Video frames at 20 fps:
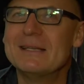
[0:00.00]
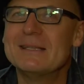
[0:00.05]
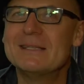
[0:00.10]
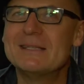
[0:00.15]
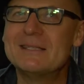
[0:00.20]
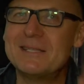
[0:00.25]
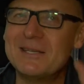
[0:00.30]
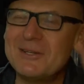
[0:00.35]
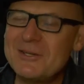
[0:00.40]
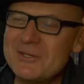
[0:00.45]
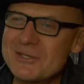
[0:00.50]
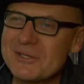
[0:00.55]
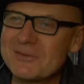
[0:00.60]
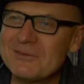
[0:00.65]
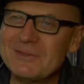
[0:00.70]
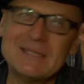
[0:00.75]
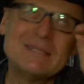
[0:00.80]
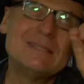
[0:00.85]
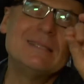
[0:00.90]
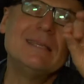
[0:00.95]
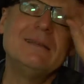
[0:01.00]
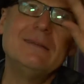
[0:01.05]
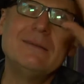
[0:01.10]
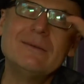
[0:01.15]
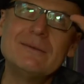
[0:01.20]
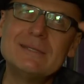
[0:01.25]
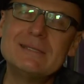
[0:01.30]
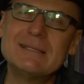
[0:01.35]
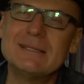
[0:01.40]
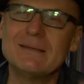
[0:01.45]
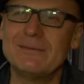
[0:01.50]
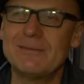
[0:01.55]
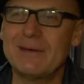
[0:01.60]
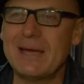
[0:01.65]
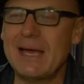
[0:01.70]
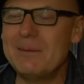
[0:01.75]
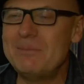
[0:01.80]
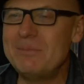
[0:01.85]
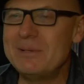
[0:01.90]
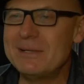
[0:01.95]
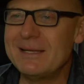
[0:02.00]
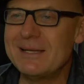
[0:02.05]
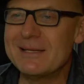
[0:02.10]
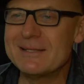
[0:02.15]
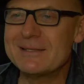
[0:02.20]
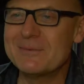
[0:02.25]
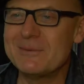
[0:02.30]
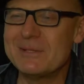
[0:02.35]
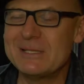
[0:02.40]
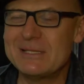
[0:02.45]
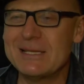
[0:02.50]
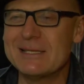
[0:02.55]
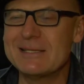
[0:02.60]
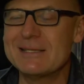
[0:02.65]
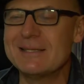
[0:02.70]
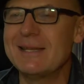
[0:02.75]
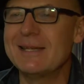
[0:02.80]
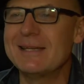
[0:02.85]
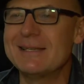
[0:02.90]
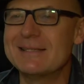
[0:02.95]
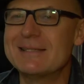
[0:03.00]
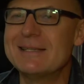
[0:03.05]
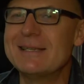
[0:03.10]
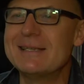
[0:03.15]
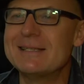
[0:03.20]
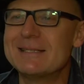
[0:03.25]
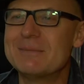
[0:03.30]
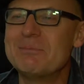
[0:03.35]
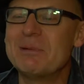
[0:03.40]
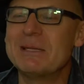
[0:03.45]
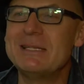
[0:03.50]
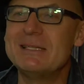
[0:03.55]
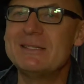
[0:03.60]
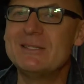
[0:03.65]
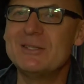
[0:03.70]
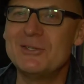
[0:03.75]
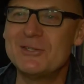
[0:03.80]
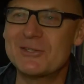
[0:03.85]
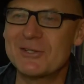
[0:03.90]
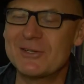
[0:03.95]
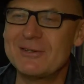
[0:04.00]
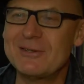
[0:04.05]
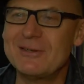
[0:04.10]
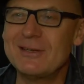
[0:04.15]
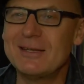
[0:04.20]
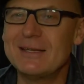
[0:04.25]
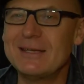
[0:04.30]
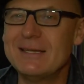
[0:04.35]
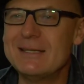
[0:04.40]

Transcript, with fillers: search of this elusive happiness which doesn't exist, but it's the journey.